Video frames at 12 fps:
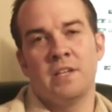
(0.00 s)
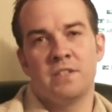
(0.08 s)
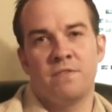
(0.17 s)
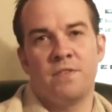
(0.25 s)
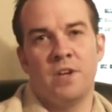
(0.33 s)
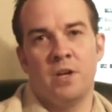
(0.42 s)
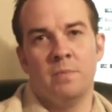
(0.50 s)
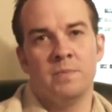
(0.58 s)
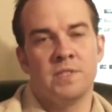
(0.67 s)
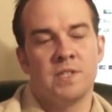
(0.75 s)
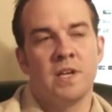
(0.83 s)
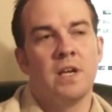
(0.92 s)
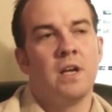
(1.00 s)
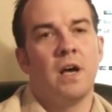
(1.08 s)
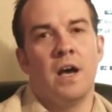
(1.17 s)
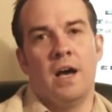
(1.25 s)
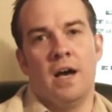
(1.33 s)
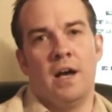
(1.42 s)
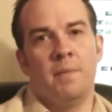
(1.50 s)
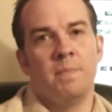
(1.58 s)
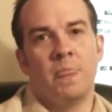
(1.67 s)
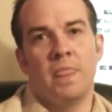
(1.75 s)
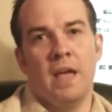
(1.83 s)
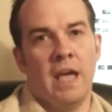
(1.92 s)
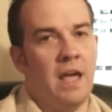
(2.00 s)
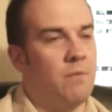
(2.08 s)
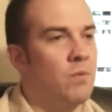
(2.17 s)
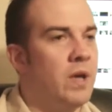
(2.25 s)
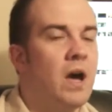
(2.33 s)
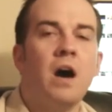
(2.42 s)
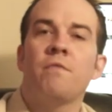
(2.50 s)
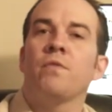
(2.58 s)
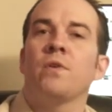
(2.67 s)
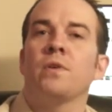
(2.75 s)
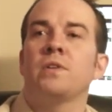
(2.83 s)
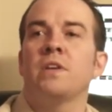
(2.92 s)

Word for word: these films. And we offer